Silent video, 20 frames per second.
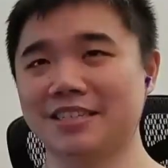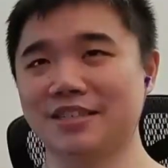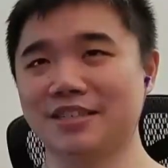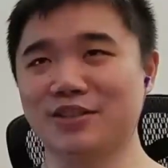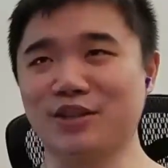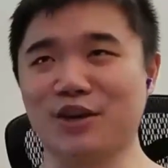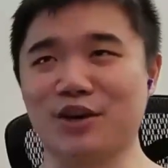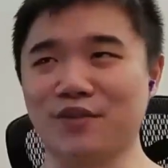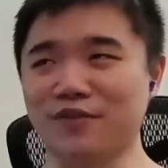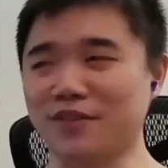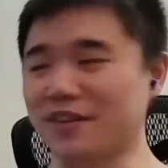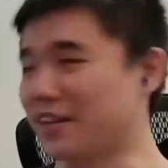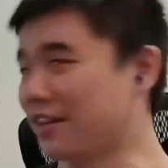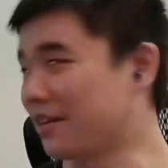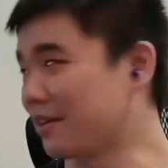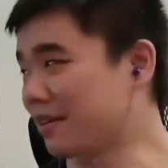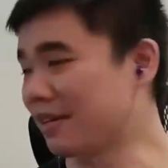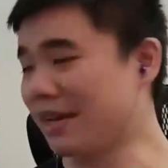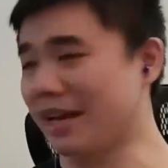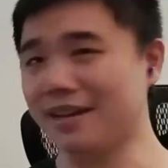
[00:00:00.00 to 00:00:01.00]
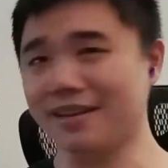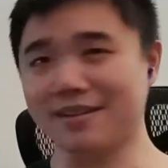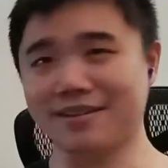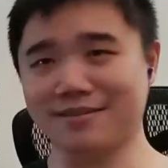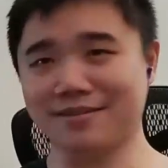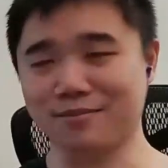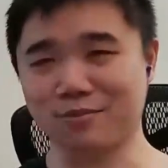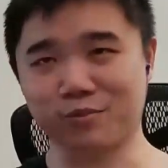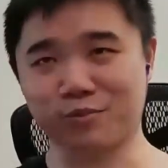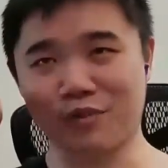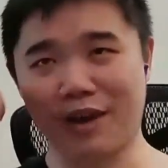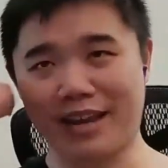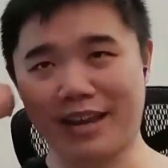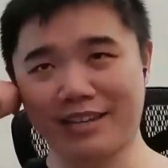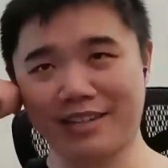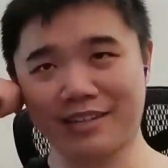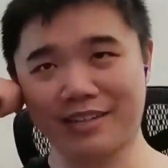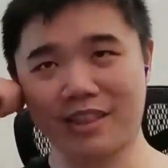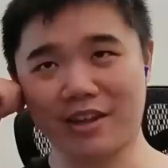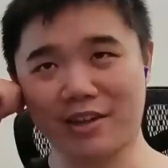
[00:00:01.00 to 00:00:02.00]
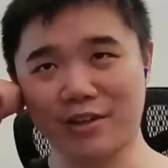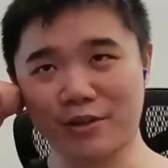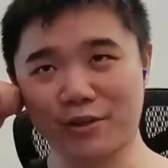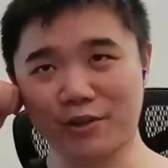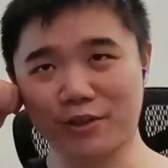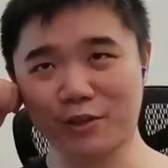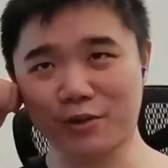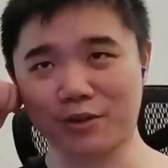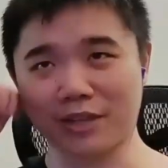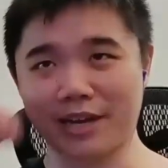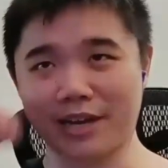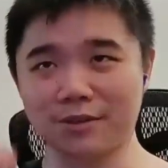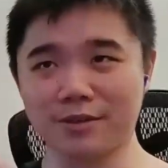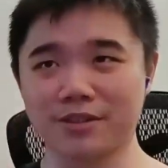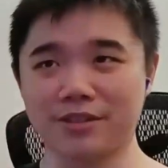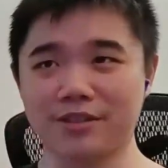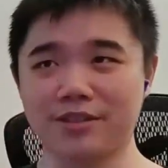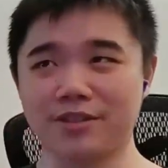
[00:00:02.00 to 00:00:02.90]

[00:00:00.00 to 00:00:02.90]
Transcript: Sorry if the rain thunder is too loud.